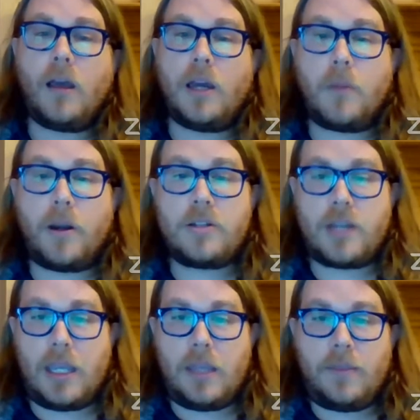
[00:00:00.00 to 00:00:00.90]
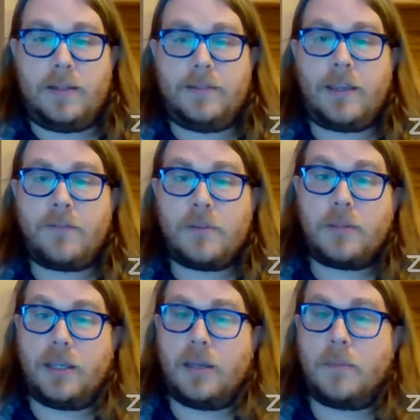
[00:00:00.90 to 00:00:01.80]
On March 8th at 7
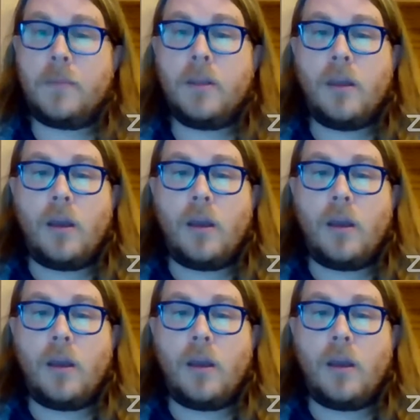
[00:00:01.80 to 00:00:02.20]
p.m.,